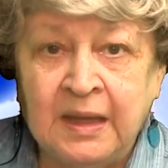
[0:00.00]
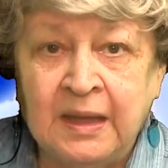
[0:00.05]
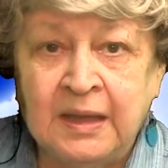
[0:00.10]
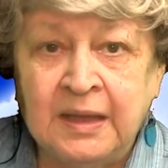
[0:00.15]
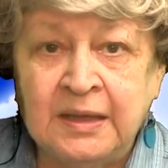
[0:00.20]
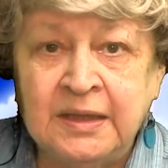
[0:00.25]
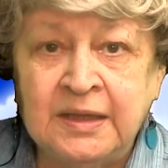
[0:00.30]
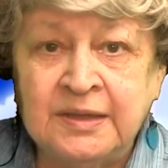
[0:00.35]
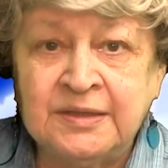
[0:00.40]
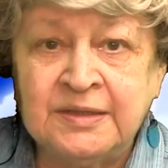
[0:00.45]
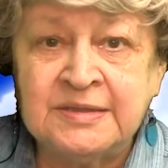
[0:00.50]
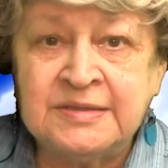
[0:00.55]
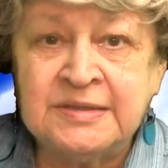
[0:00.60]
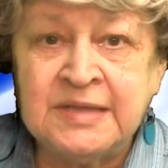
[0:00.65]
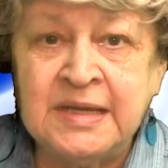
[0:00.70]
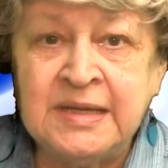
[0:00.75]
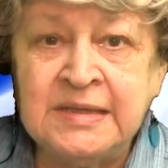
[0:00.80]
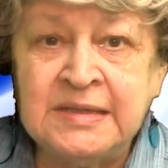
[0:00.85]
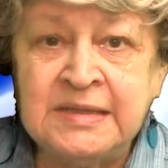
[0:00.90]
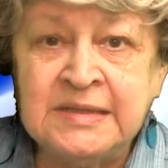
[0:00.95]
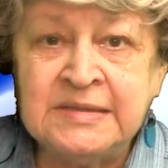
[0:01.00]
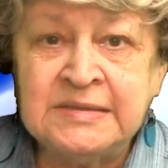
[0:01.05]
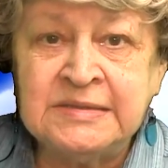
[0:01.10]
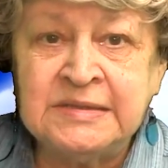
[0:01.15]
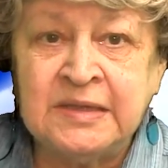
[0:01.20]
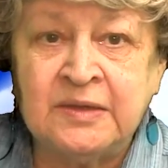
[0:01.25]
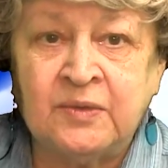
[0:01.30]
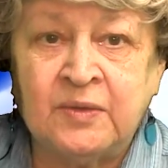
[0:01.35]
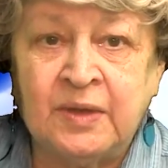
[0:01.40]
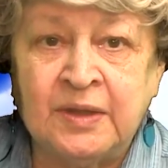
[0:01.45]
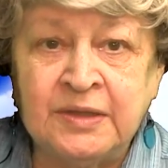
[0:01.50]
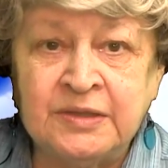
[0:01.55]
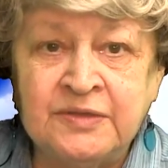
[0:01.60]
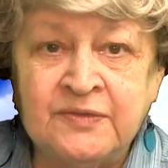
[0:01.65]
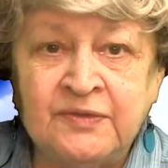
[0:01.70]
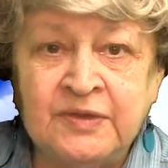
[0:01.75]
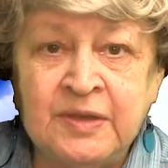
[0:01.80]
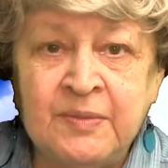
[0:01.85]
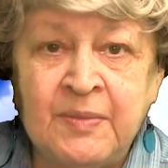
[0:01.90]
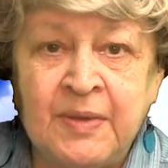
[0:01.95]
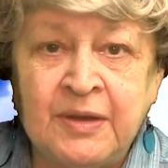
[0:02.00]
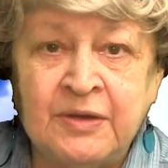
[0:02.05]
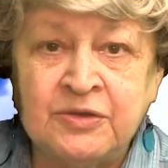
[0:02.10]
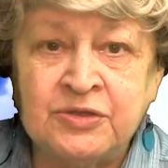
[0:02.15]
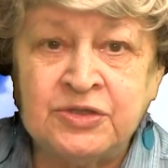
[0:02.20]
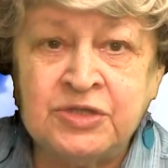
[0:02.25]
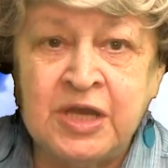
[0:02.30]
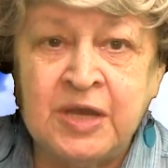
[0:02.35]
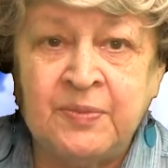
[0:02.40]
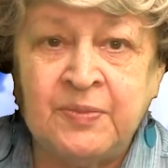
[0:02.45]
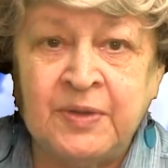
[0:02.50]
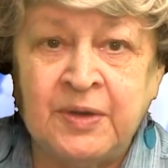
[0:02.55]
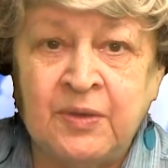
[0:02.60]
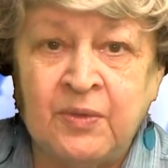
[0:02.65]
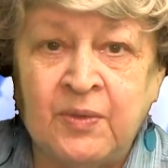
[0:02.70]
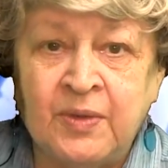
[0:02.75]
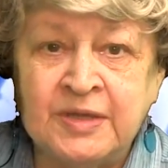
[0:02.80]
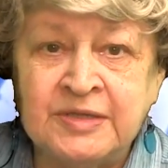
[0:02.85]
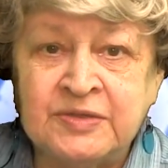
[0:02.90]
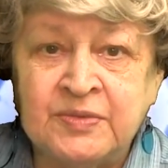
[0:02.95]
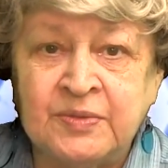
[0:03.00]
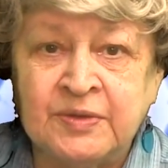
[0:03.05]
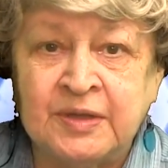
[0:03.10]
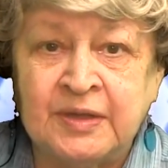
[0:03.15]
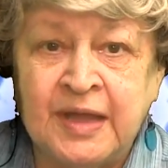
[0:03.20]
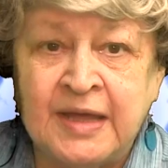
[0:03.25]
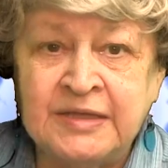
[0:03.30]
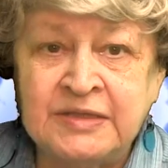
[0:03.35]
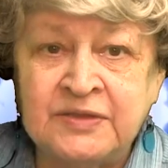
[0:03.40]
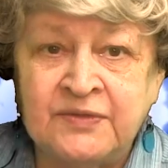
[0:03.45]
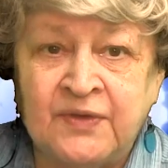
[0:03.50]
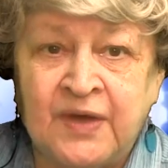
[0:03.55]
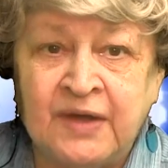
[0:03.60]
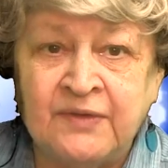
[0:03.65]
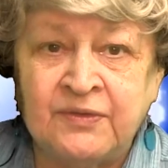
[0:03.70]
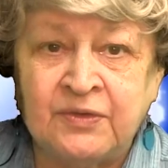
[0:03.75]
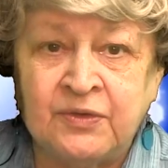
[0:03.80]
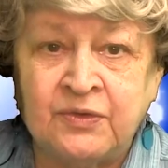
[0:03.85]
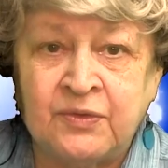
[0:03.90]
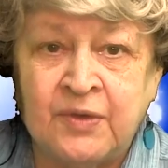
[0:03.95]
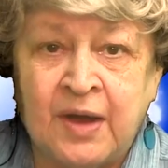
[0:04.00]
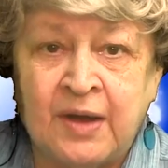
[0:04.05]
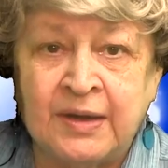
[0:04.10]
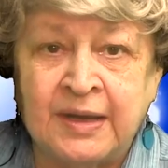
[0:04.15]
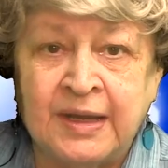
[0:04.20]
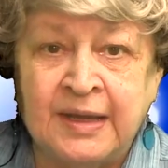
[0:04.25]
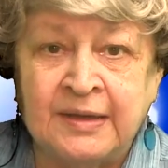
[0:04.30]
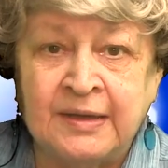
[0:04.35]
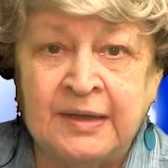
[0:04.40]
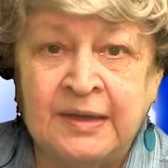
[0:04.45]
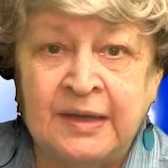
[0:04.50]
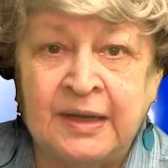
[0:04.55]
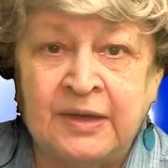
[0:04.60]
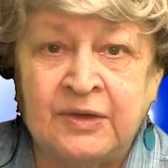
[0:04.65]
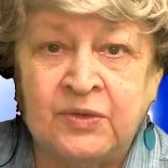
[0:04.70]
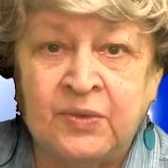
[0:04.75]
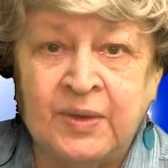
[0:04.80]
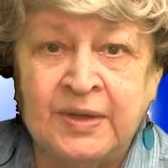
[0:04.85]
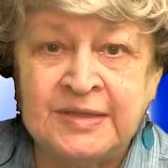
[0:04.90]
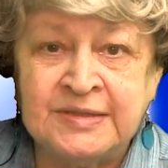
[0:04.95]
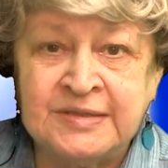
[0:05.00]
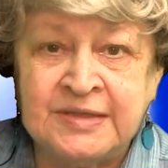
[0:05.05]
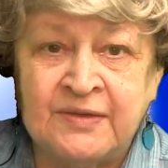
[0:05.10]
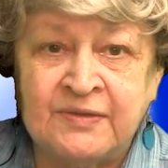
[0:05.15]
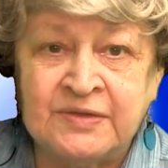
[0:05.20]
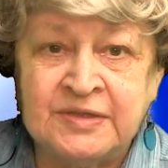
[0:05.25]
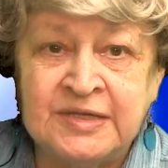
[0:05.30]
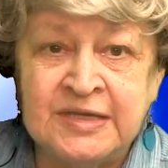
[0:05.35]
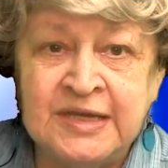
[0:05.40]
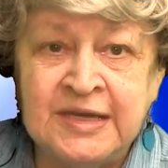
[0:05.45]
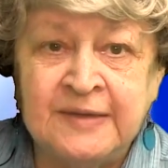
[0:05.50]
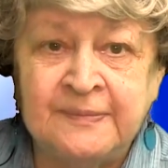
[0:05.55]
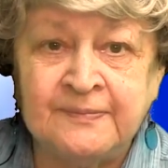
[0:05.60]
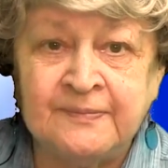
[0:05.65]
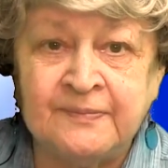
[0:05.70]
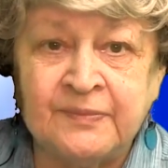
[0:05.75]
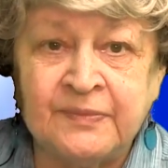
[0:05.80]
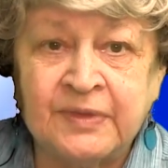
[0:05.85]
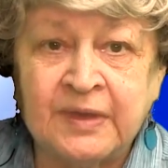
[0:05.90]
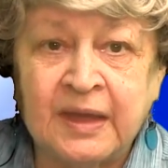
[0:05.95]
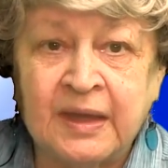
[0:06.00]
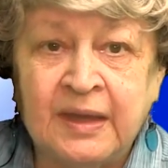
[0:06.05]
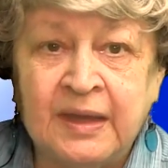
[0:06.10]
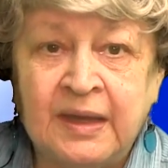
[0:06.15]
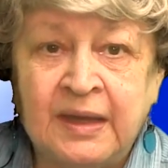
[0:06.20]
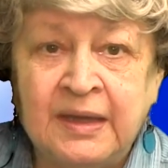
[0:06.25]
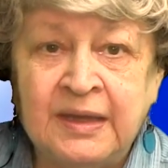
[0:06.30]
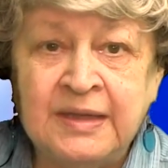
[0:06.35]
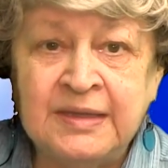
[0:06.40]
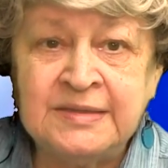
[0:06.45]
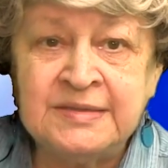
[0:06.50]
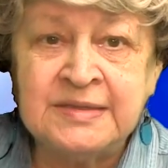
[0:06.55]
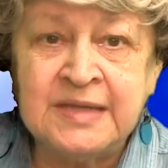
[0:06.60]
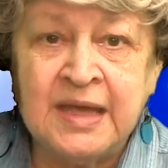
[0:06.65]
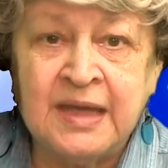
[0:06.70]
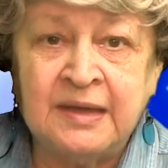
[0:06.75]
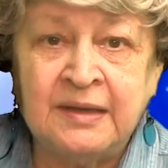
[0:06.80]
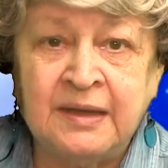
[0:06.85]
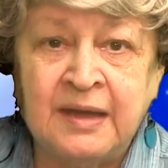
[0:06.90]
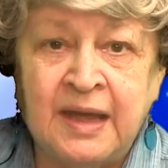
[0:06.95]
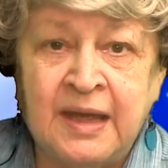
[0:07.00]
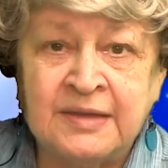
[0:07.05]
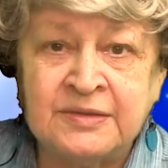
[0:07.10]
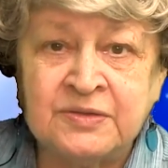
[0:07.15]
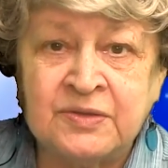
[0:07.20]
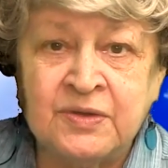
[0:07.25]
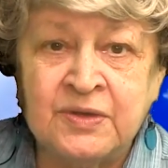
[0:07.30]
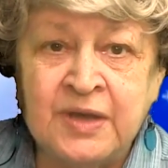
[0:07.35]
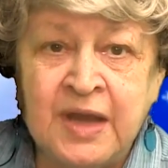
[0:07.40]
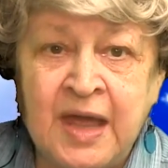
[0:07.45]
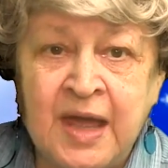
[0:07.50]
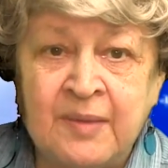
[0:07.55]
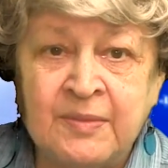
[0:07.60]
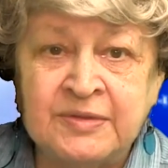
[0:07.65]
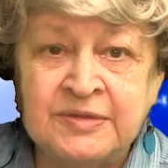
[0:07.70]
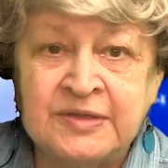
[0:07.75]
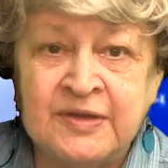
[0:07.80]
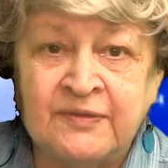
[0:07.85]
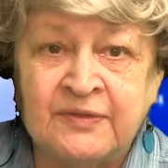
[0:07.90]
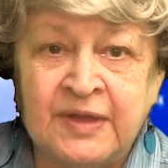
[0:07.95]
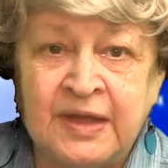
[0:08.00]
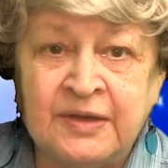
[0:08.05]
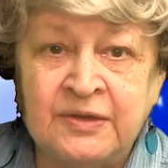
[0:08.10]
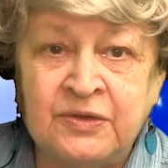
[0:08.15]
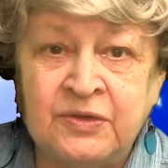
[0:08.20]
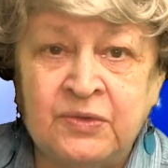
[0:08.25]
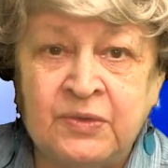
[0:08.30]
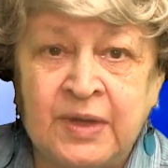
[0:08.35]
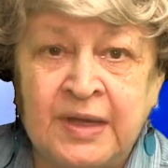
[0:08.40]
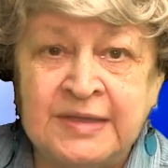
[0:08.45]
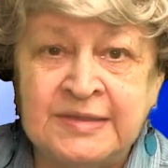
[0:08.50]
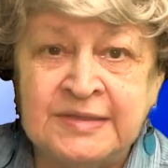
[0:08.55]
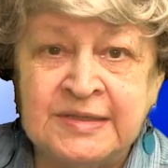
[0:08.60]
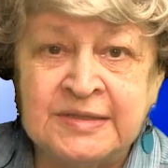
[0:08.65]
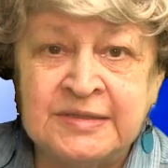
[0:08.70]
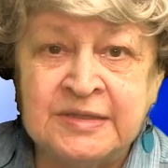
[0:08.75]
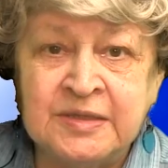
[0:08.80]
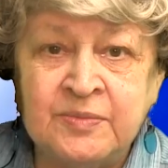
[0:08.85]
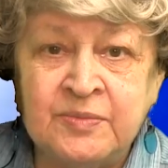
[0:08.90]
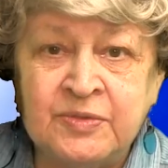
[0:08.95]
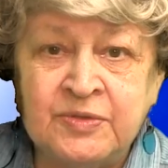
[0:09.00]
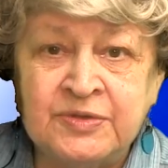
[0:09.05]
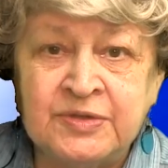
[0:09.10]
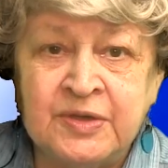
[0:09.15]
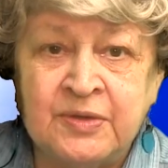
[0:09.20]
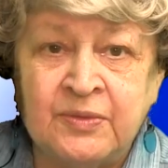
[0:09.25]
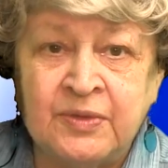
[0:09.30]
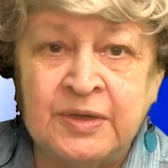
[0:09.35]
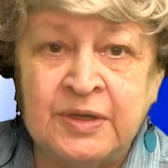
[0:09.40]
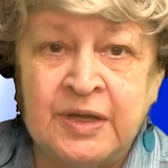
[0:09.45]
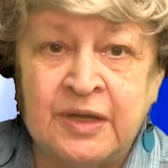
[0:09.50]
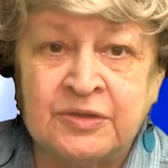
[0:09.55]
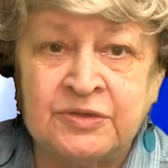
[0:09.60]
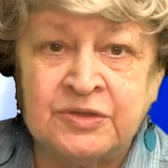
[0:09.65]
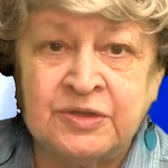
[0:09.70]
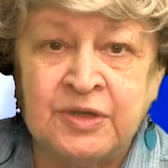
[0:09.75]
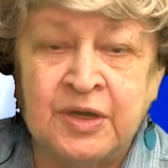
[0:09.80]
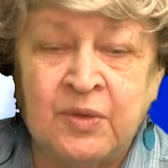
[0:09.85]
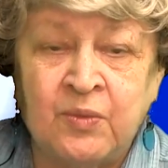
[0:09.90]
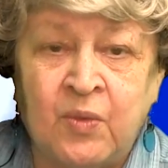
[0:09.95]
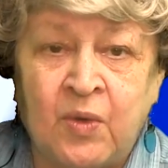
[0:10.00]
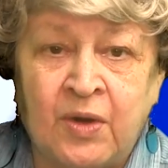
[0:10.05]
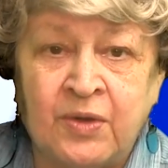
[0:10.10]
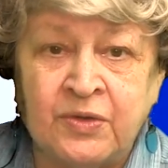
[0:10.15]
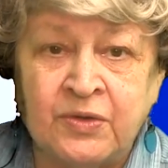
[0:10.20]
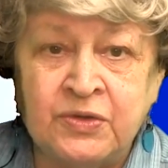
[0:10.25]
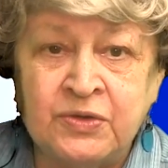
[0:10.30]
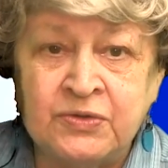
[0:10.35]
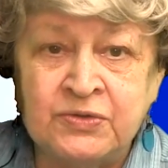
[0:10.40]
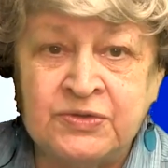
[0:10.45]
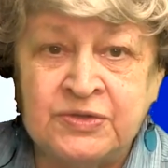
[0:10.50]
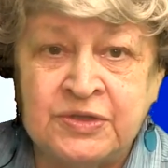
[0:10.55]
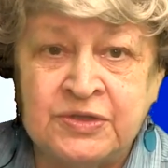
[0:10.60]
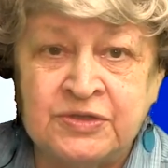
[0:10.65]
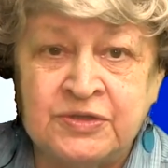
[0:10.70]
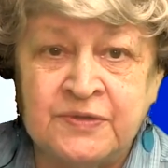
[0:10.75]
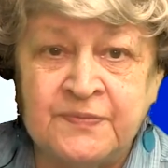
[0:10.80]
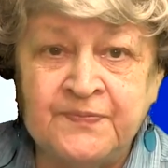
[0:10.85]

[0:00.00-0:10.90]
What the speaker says: Yet the state is in relatively better shape than it was when the last 5-year drought ended in 2017. He said, as good habits have led to a 16% reduction in water usage.